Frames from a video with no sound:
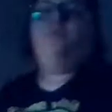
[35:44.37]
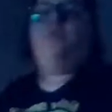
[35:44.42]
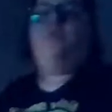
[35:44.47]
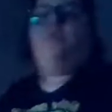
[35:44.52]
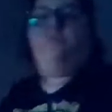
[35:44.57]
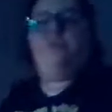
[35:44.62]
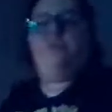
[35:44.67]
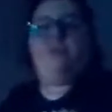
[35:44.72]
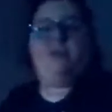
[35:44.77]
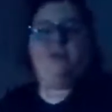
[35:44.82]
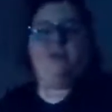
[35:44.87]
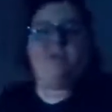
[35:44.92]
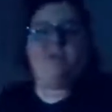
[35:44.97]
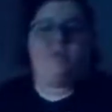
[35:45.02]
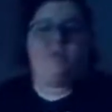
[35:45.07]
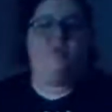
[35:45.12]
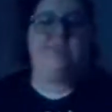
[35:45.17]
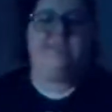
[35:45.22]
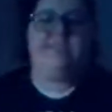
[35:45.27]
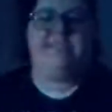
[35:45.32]
a book. They
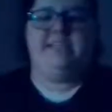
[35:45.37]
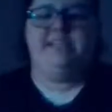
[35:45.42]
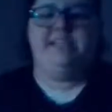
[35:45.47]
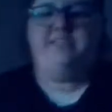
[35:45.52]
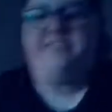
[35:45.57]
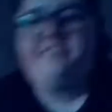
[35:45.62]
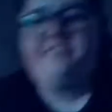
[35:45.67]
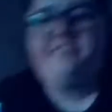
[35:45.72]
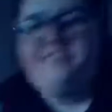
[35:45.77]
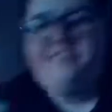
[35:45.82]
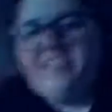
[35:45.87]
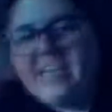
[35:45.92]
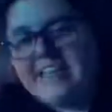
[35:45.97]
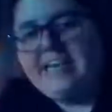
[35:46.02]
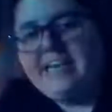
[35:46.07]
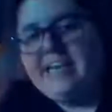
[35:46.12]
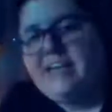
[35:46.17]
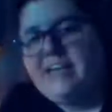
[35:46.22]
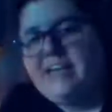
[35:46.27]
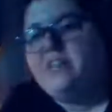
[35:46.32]
want to feel
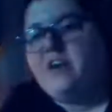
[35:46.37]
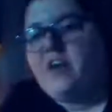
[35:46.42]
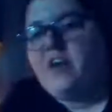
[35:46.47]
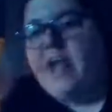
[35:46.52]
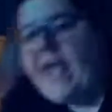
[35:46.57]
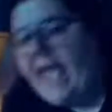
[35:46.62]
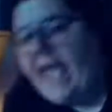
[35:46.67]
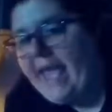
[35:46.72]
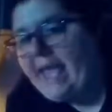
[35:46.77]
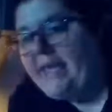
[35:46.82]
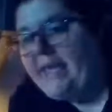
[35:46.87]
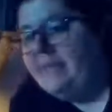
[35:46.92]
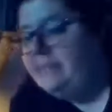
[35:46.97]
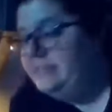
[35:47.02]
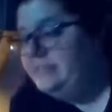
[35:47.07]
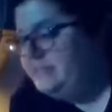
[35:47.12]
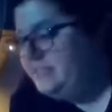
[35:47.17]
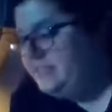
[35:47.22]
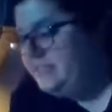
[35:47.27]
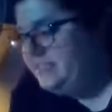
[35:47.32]
it in their
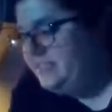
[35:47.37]
hands